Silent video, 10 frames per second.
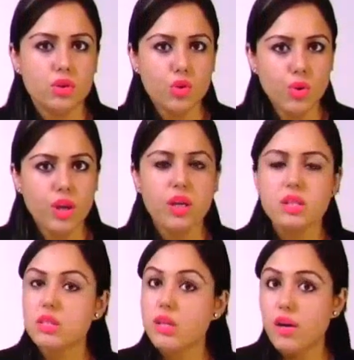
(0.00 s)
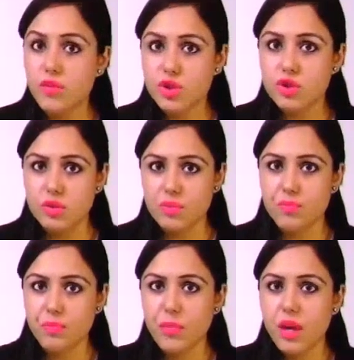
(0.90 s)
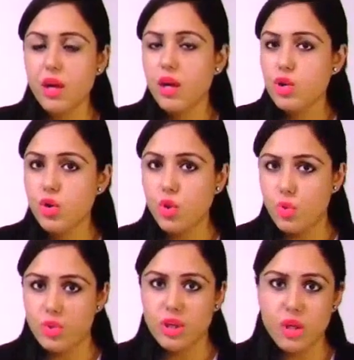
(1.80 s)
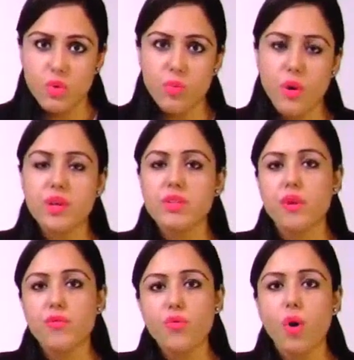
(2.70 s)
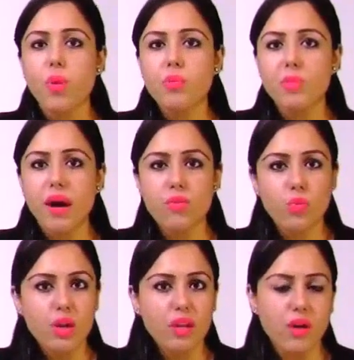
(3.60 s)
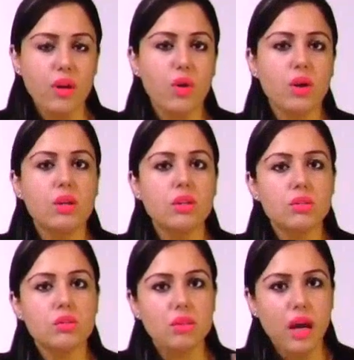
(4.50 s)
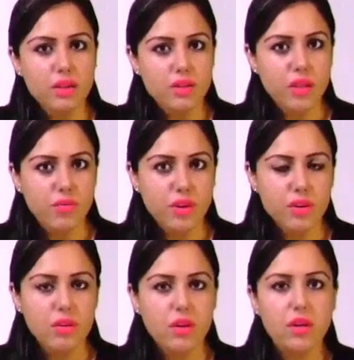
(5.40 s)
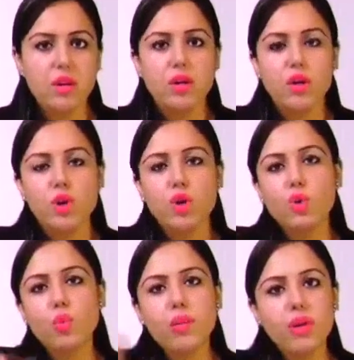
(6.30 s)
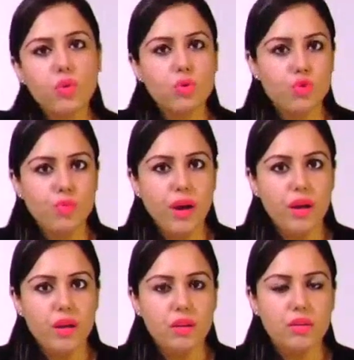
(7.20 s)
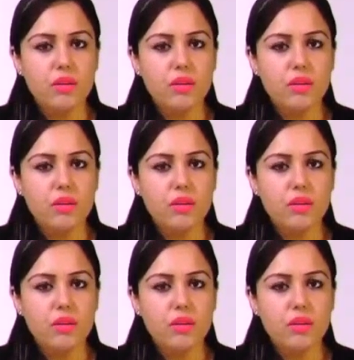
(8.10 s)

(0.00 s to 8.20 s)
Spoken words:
during starvation. You know, ketone bodies are formed by only one organ, that is liver, to be used by